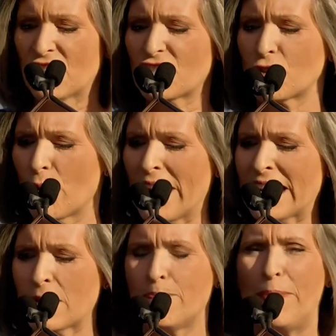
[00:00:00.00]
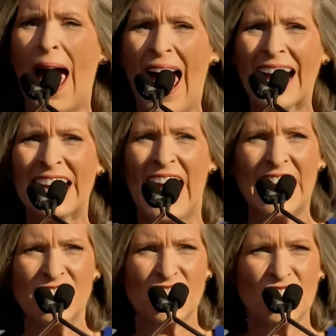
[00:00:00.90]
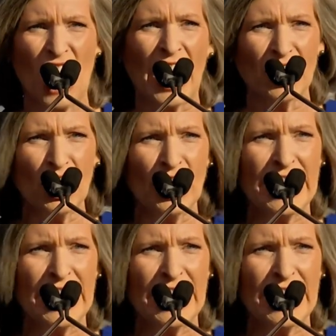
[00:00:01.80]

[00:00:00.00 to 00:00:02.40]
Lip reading: shrink back and shudder